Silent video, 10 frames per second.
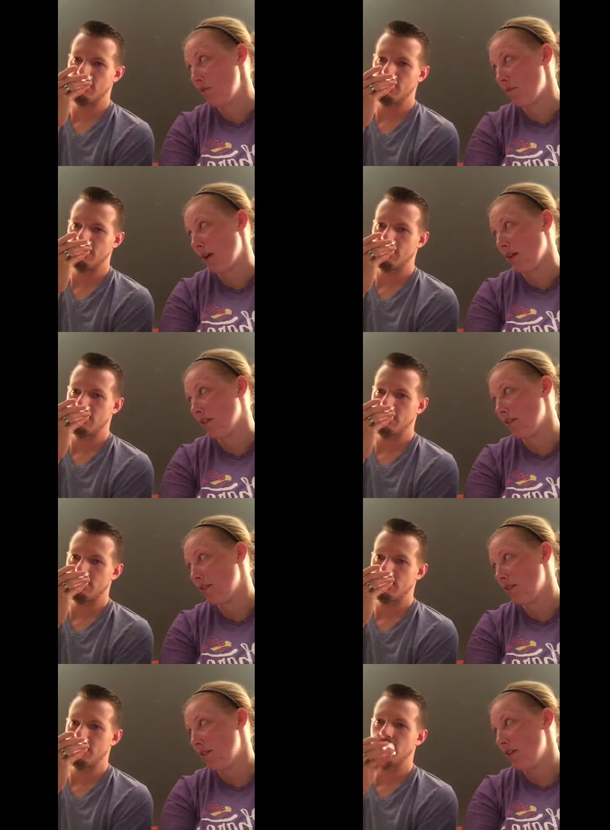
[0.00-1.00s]
Speaker 1: smell.
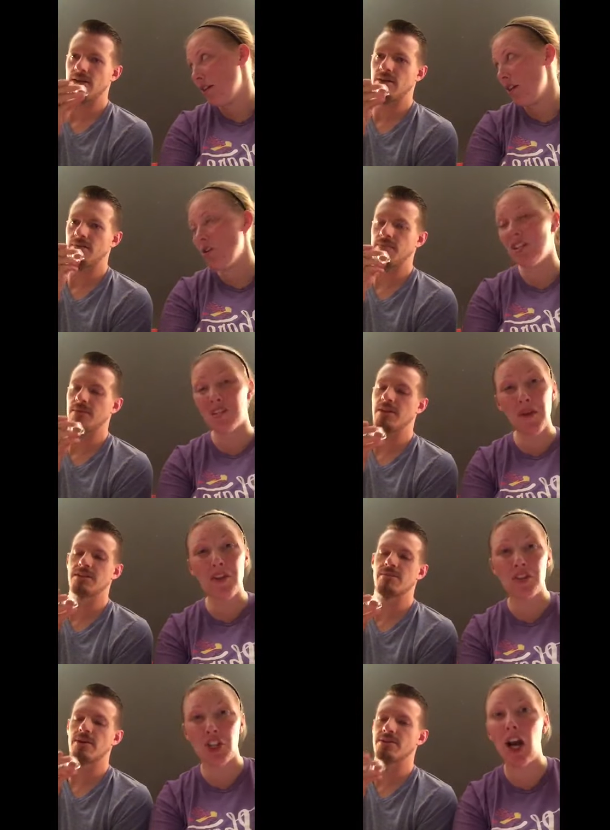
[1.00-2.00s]
You can smell
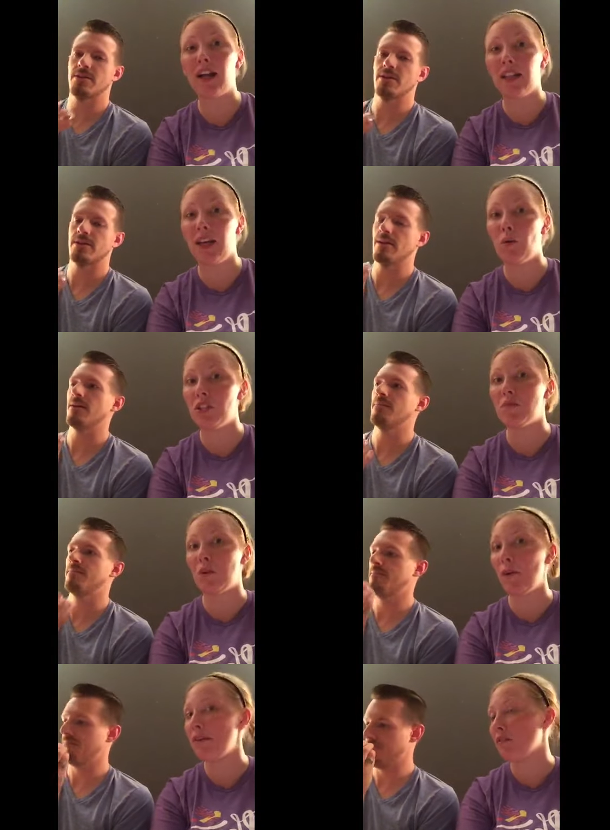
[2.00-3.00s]
it the chocolate, like a, which uh, is
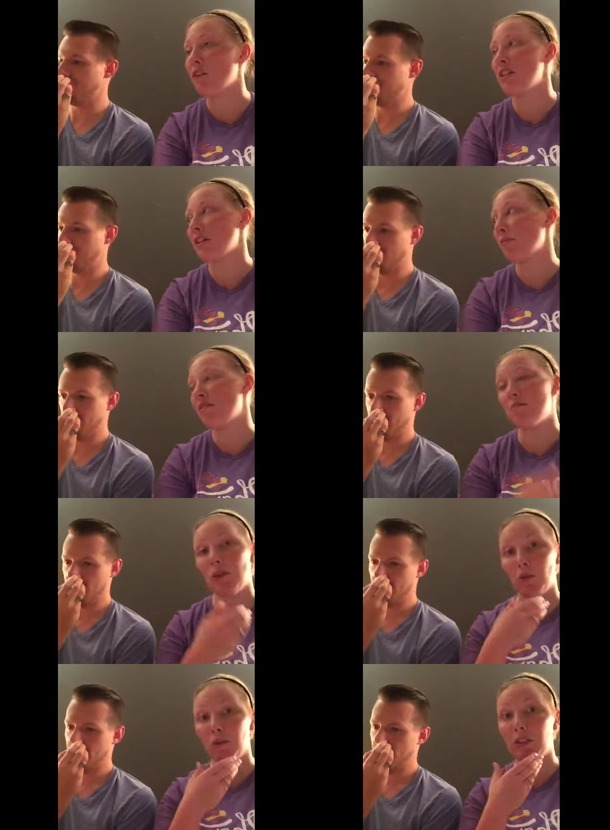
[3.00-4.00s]
probably the first time I've
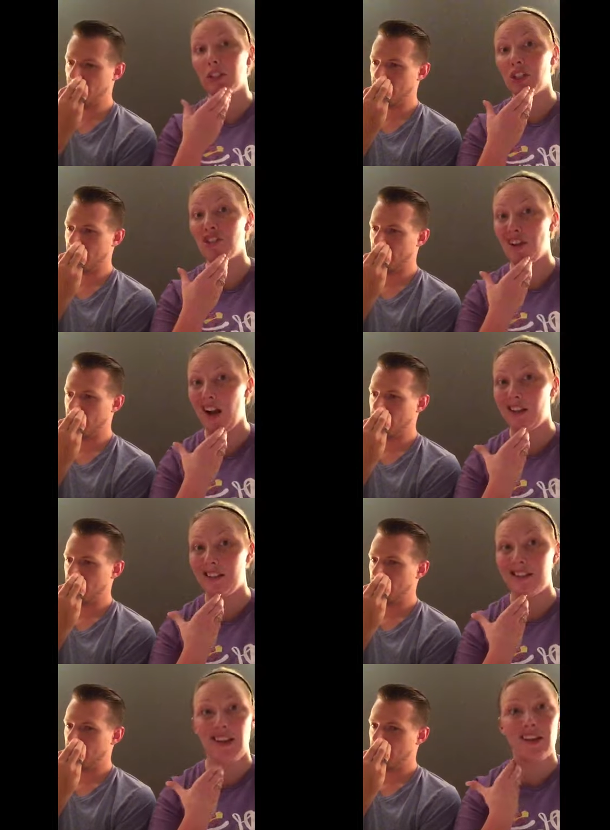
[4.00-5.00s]
smelled a really good chocolate
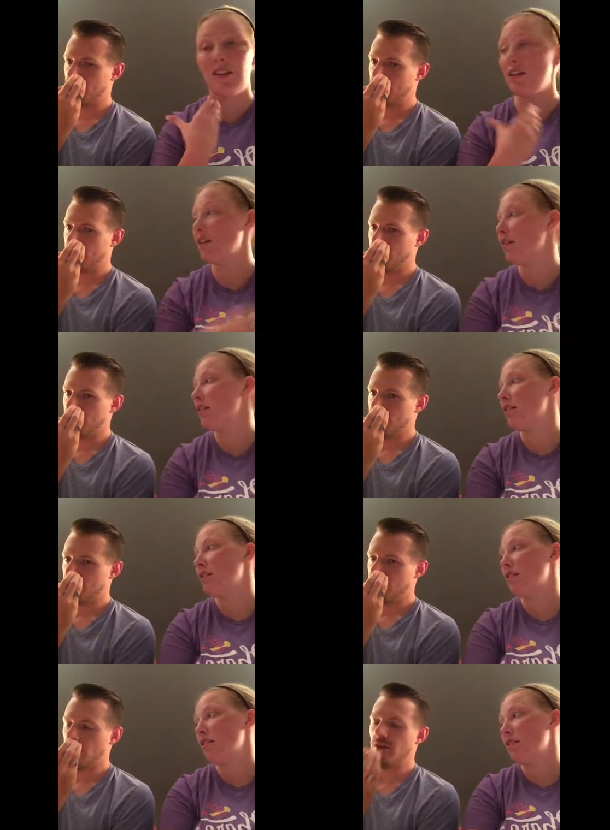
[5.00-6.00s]
scent.
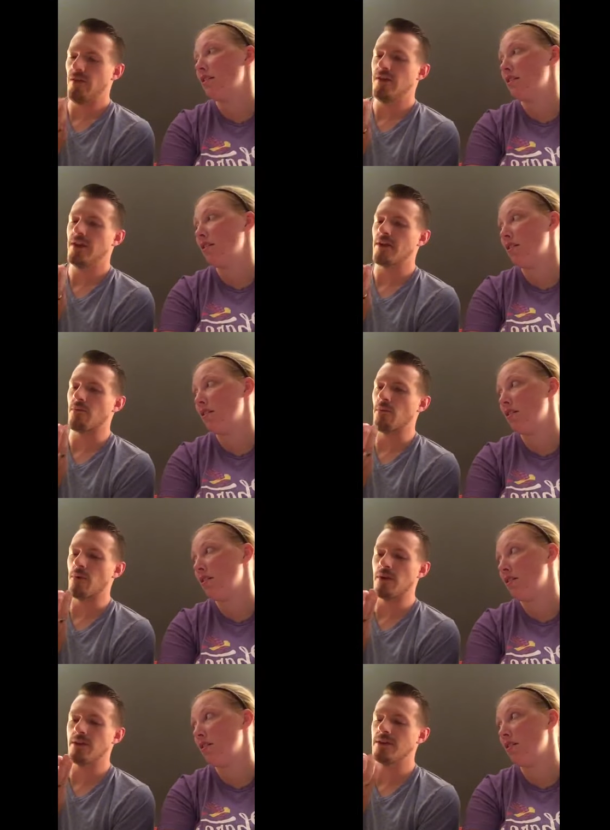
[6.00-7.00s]
Speaker 2: If you take a
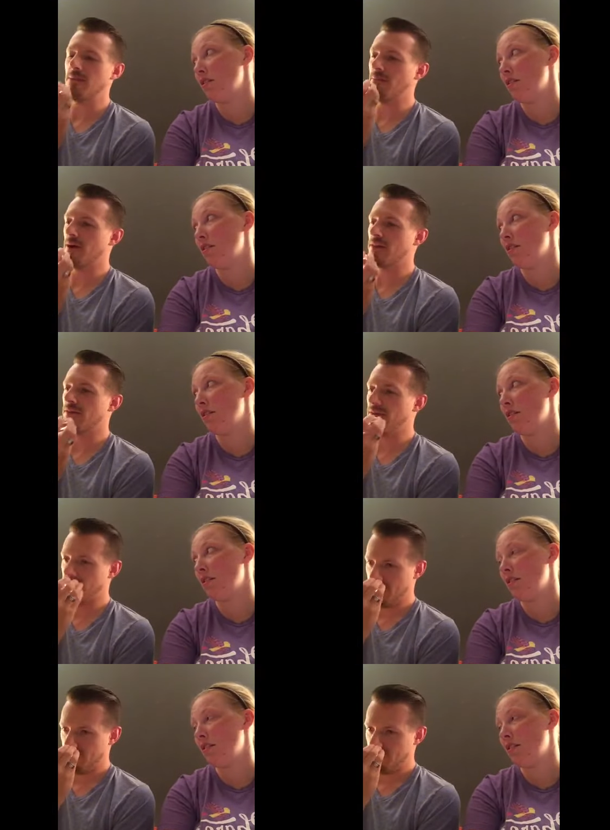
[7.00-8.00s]
really deep breath of it,
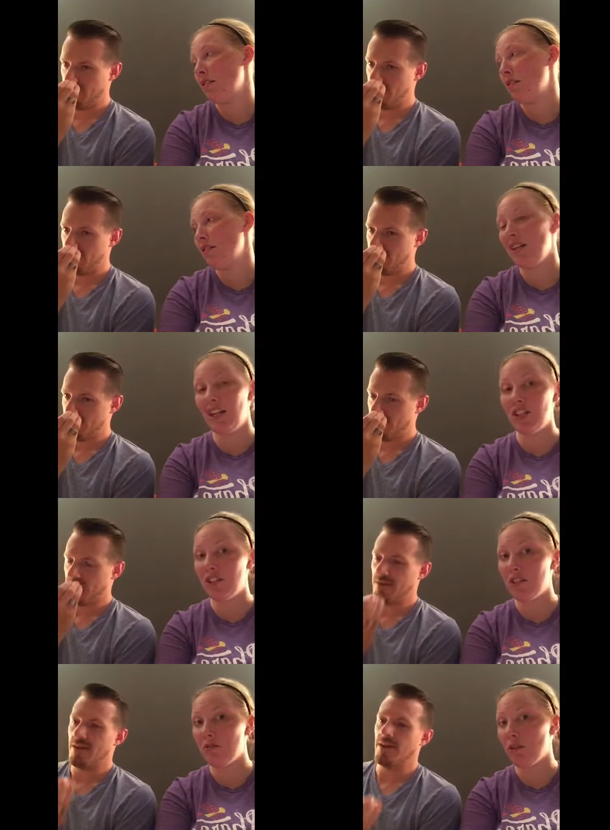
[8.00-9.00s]
Speaker 1: kind of
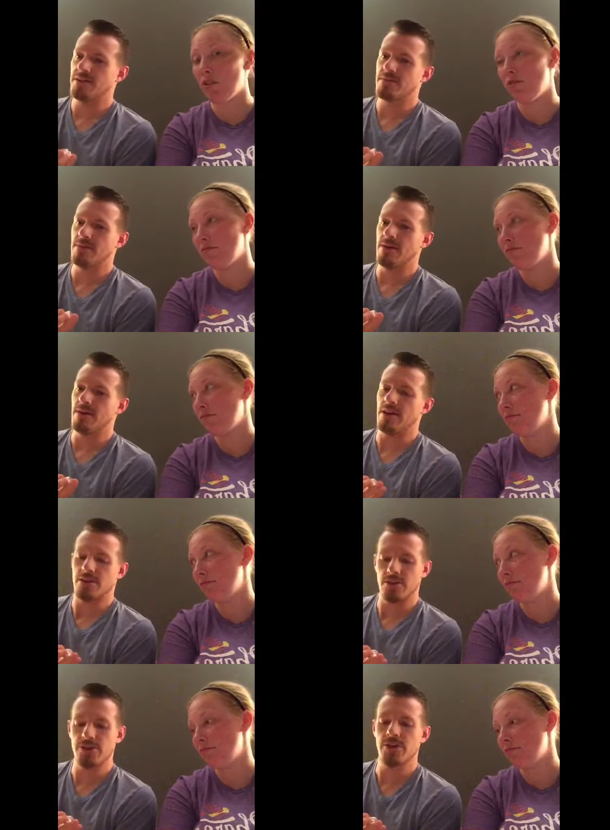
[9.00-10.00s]
Tootsie Roll. It
Speaker 2: smell, yeah,
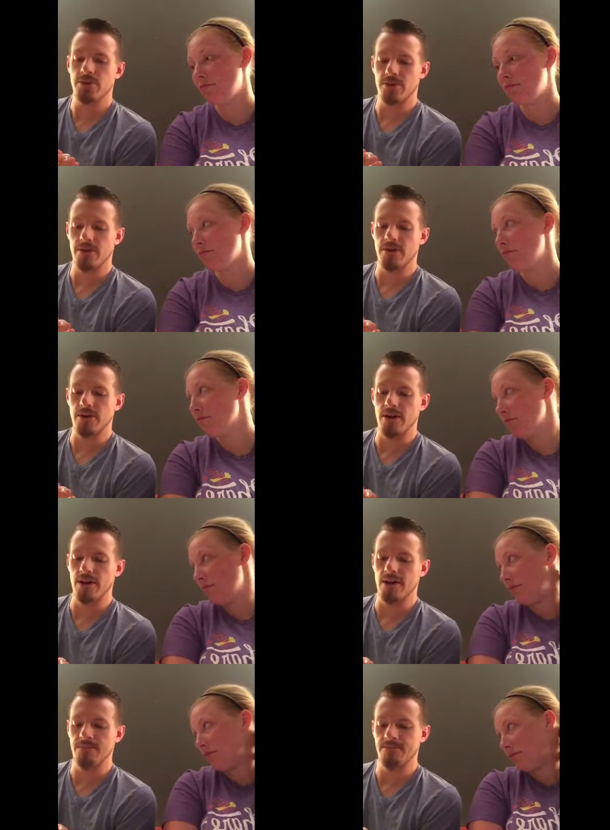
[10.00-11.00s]
Tootsie Roll, um,